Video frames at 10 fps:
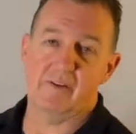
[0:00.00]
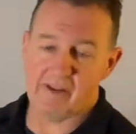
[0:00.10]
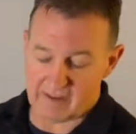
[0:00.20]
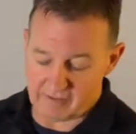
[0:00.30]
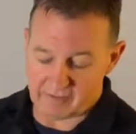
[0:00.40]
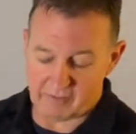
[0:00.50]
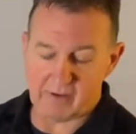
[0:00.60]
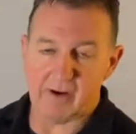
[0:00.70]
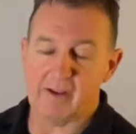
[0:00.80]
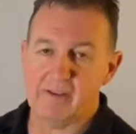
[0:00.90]
to the other
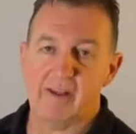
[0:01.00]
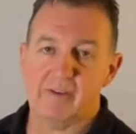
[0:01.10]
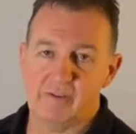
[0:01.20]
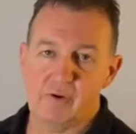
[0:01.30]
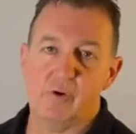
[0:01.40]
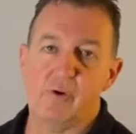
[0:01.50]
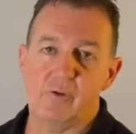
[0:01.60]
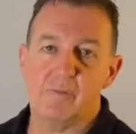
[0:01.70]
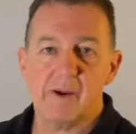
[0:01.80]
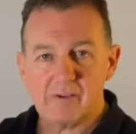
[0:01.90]
2
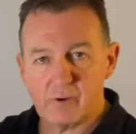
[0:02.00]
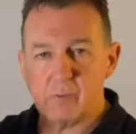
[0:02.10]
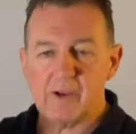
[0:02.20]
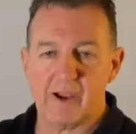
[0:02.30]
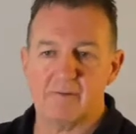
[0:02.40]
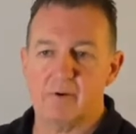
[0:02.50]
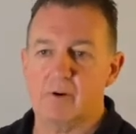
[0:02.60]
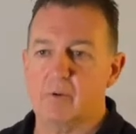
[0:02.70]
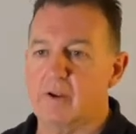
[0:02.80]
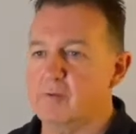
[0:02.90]
to make sure we're
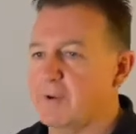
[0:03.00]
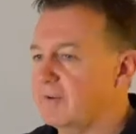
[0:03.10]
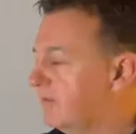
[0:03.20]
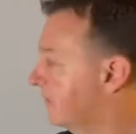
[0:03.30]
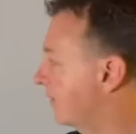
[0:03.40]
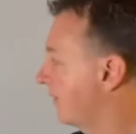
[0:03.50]
covering all those bases.